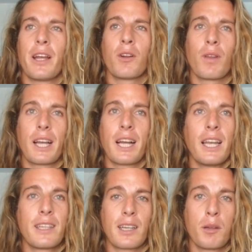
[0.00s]
I know La
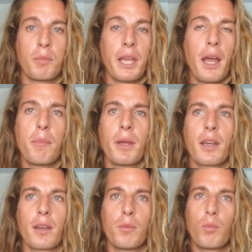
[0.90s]
Caleta can be
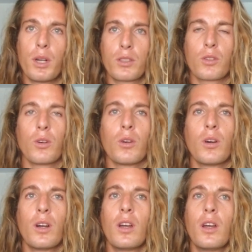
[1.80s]
epic,
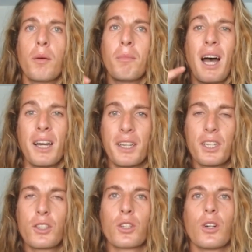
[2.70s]
Bristol,
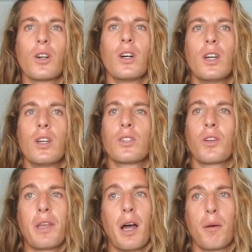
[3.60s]
Mahanicho.
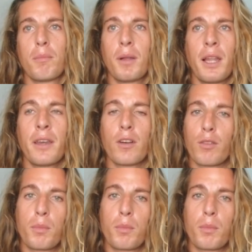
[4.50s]
So yeah, plenty of